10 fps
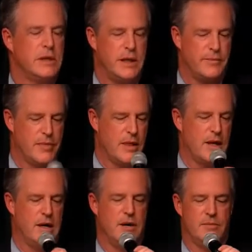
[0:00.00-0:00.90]

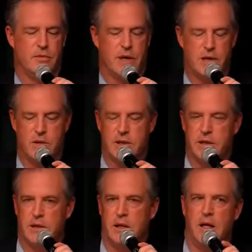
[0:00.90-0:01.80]
Okay. Great
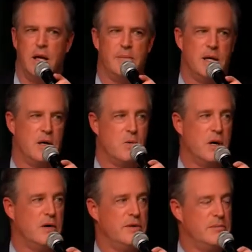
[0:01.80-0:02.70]
question, and I'm not
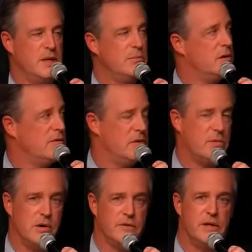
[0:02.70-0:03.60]
aware of a member of the
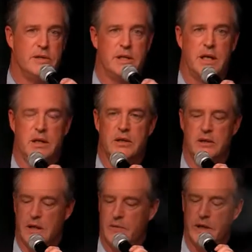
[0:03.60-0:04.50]
Board of
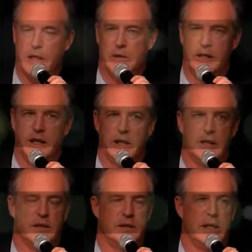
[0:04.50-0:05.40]
Education that would entertain
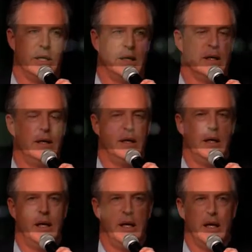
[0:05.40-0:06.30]
that today.
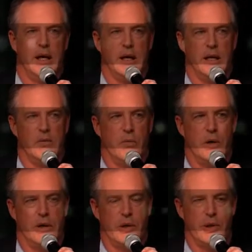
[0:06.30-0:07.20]
And
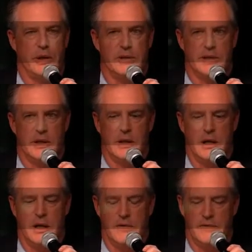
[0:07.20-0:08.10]
one of the things that,
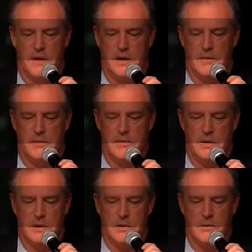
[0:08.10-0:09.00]
and I've,
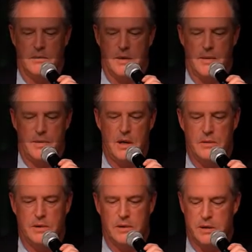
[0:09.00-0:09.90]
I
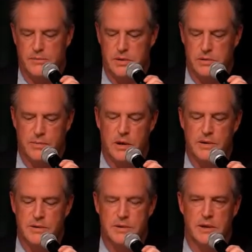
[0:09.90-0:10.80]
applaud what Mr.
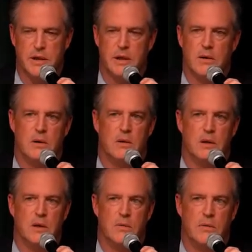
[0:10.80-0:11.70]
Parsons said here
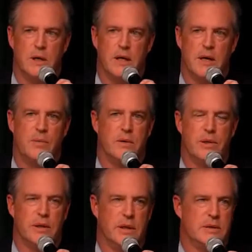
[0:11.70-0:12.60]
earlier, a couple of
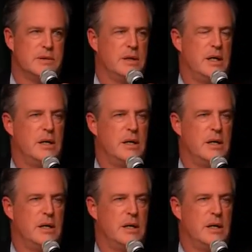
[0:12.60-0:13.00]
things.